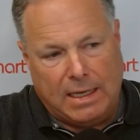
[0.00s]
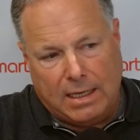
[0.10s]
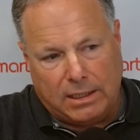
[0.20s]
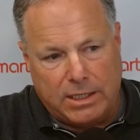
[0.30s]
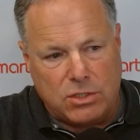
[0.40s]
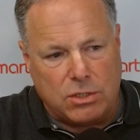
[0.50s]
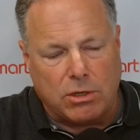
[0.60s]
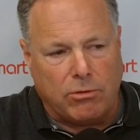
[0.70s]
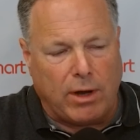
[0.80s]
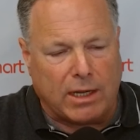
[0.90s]
at least you
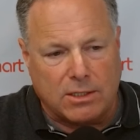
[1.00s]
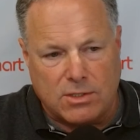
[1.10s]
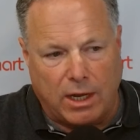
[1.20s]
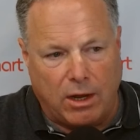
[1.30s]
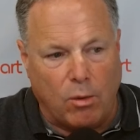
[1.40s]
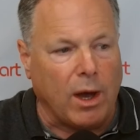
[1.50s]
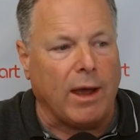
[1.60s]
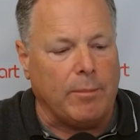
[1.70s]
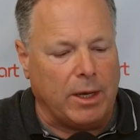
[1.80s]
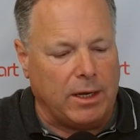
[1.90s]
can reconcile why
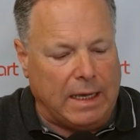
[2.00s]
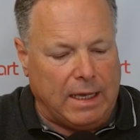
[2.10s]
but